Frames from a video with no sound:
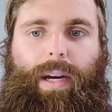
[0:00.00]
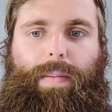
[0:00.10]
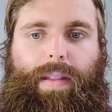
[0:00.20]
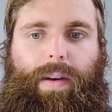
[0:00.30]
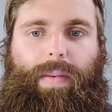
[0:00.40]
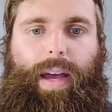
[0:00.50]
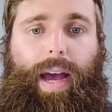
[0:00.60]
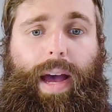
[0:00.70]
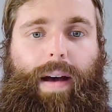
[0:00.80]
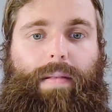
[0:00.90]
update that we
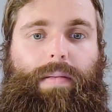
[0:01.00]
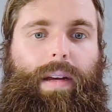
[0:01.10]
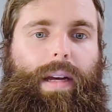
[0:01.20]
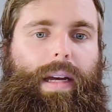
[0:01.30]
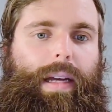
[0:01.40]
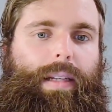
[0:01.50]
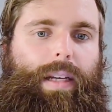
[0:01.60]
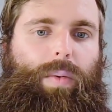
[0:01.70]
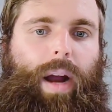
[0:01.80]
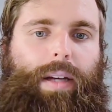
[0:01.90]
have is
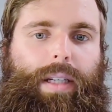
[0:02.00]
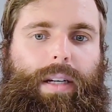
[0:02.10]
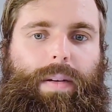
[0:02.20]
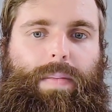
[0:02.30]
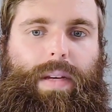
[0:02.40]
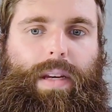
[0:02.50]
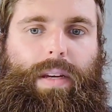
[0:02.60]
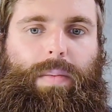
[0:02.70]
that we're actually going to be